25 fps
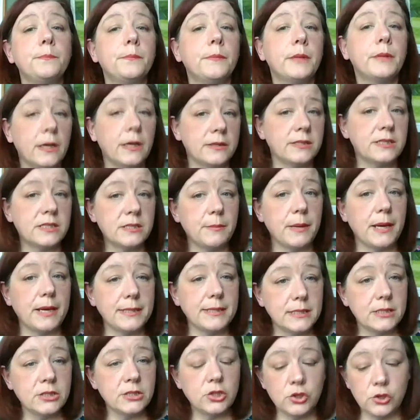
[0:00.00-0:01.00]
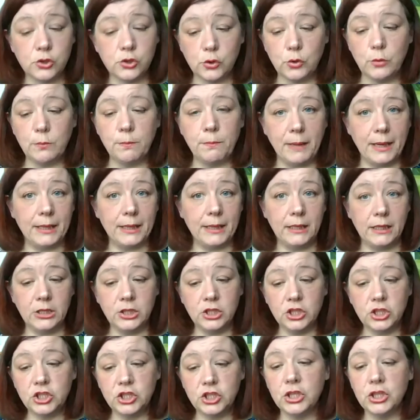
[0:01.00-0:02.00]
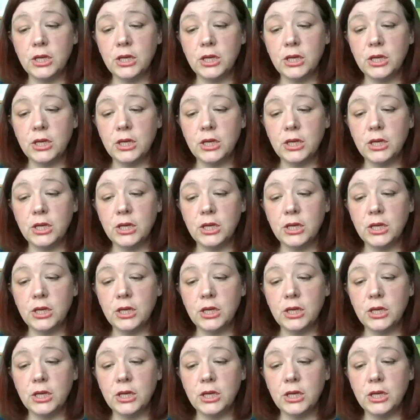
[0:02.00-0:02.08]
customize it to suit my niche.